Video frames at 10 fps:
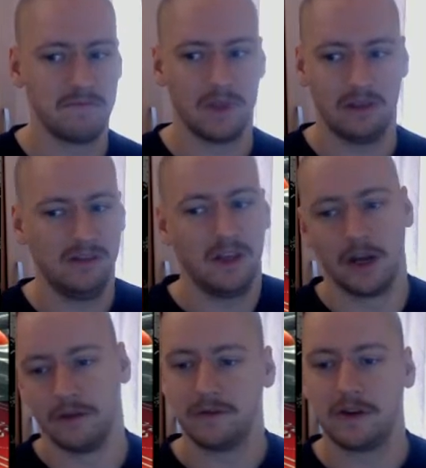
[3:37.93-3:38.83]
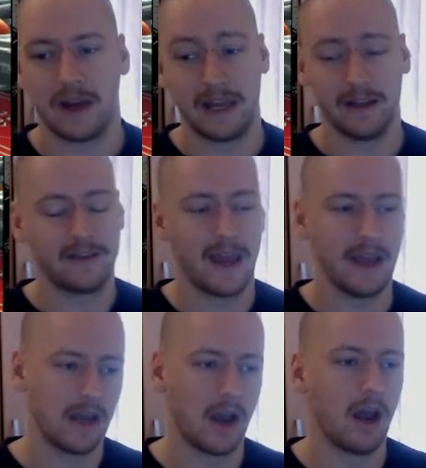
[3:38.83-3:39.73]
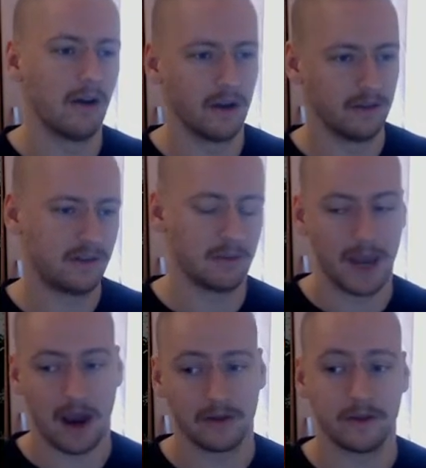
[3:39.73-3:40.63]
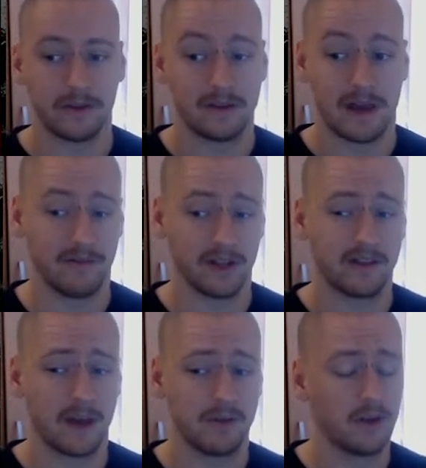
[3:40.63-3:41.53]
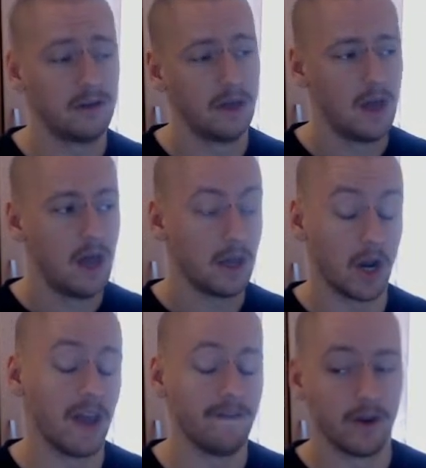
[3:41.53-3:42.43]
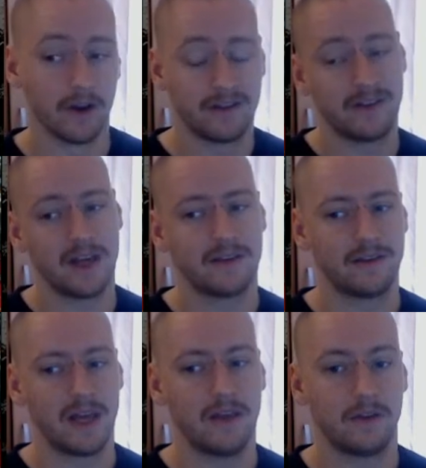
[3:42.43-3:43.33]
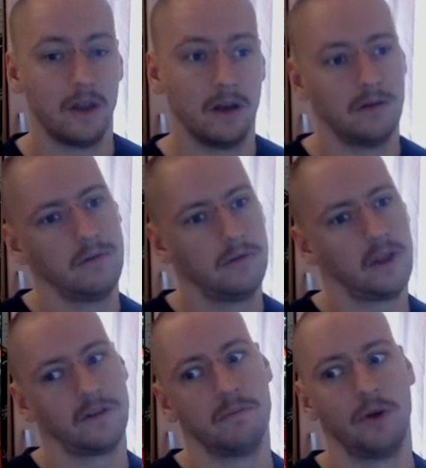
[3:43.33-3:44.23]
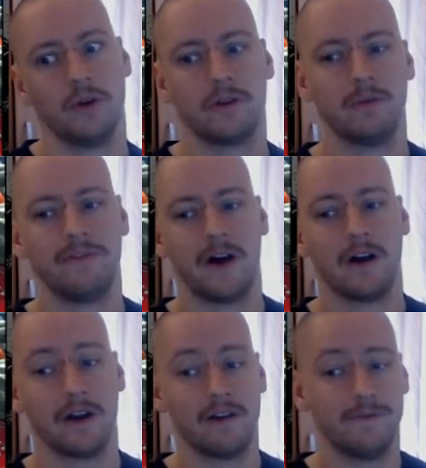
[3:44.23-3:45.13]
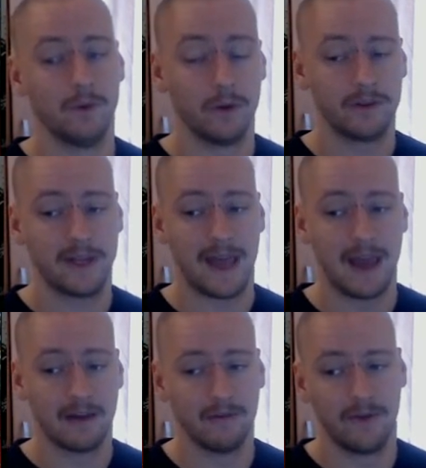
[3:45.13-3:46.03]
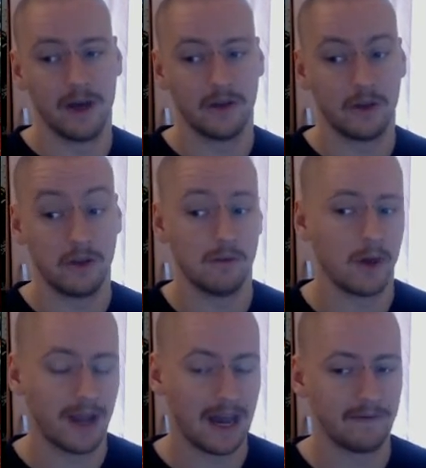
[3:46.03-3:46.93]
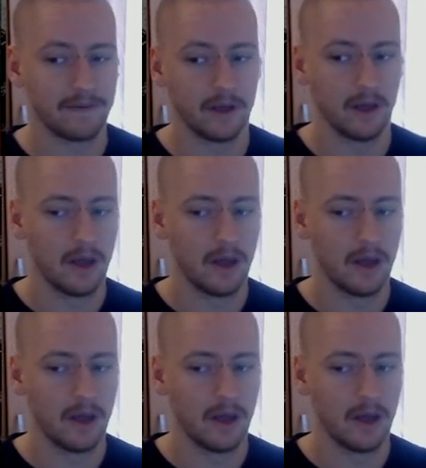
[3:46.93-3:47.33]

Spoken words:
You know, Taiga and some characters have an exception. You know, if your assist doesn't push them far enough forward to get a conversion, you might have to